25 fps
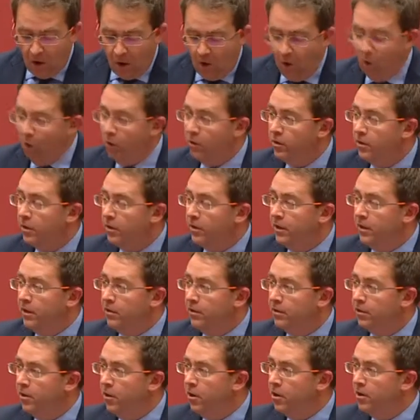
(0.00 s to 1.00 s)
On the
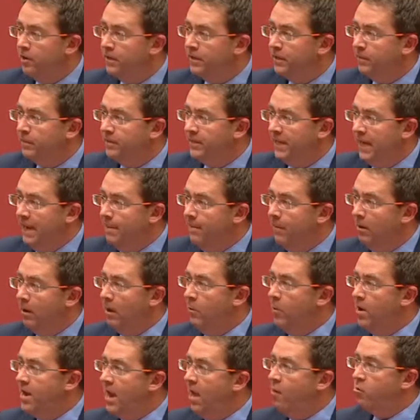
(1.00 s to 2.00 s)
3rd of
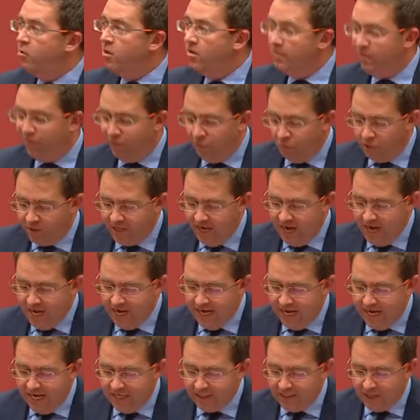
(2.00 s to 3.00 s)
September,
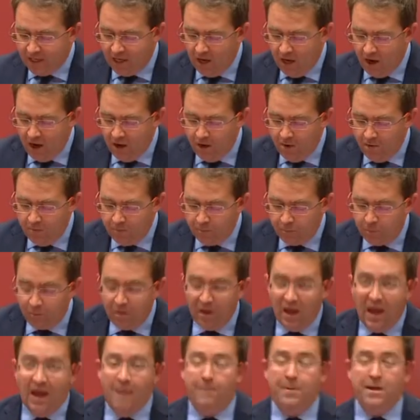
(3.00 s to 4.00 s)
114 years ago,
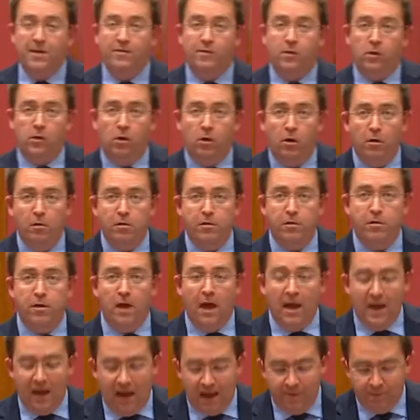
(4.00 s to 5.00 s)
a bit of cloth,
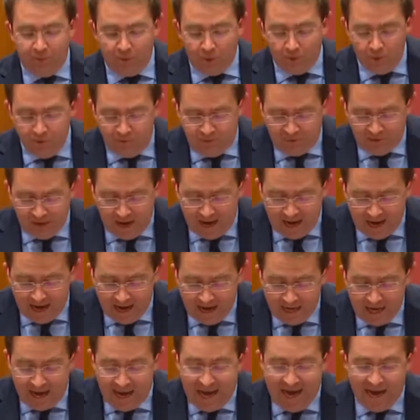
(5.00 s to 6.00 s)
a blue
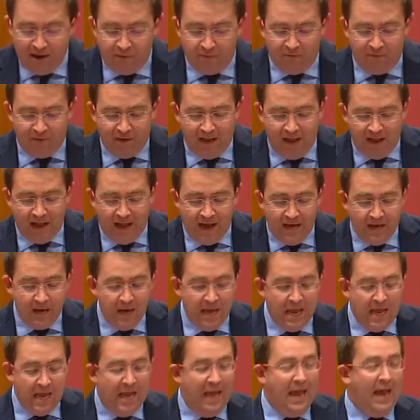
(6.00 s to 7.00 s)
flag, our flag,
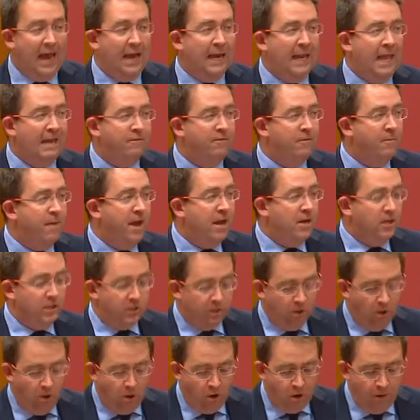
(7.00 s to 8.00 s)
11
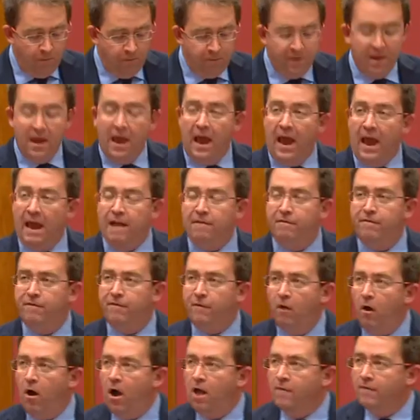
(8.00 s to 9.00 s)
metres long and
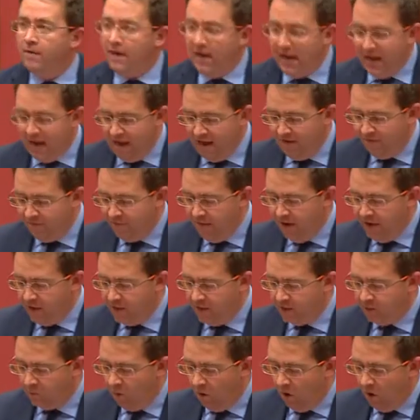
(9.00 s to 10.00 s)
5.5
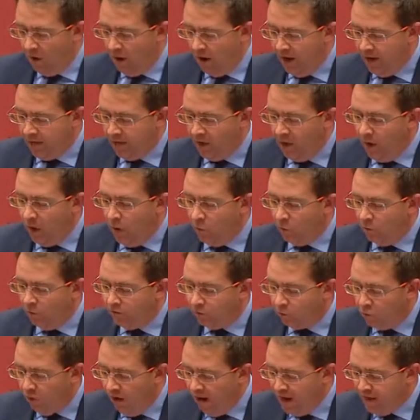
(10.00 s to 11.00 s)
metres wide,
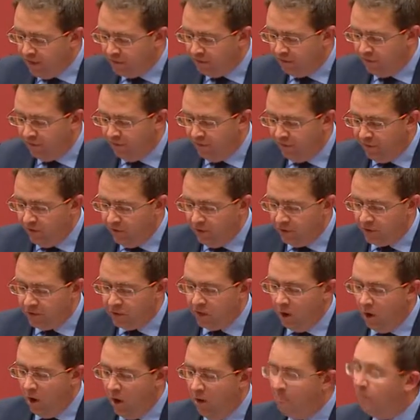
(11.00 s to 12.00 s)
was raised for the first
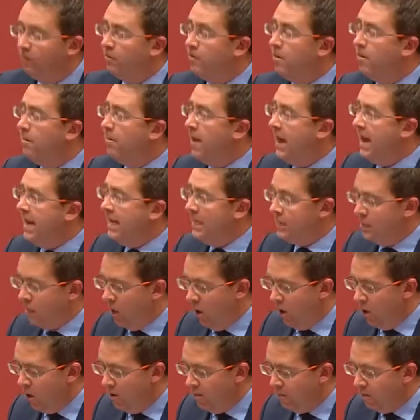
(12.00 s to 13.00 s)
time from the main
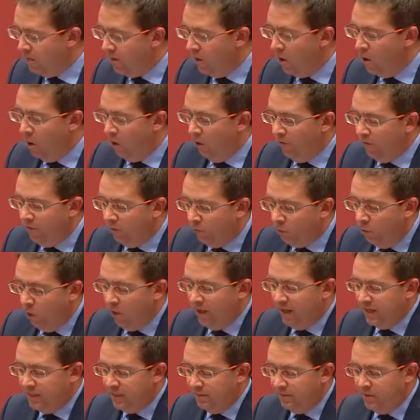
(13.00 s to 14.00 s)
dome of the
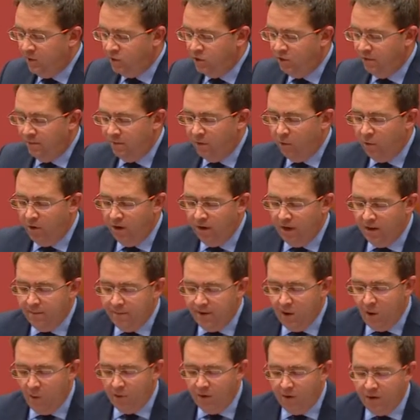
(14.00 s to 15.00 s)
Royal Exhibition Building in
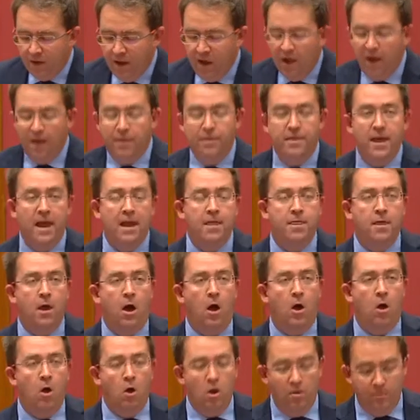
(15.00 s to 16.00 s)
Melbourne, then the
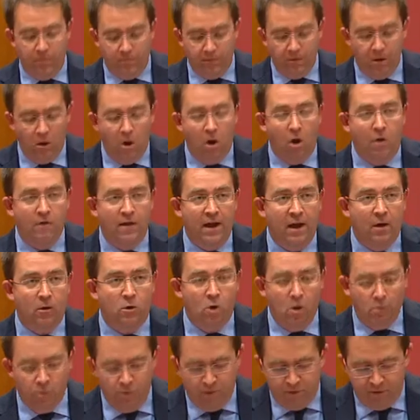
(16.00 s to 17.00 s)
home of our
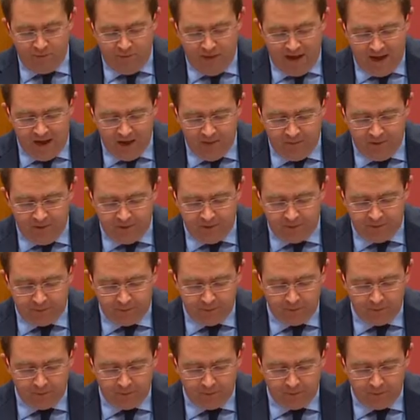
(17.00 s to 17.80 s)
Commonwealth Parliament.